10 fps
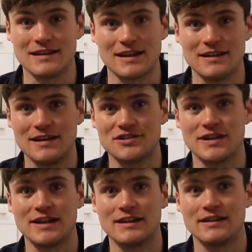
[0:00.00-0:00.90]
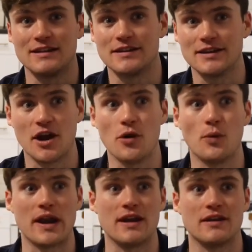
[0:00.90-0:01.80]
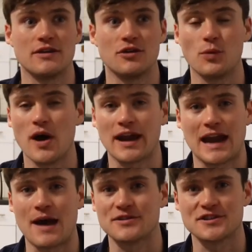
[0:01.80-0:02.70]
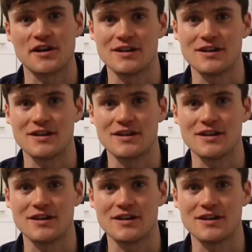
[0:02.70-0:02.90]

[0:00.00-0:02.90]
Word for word: Like you literally know when your working hours are.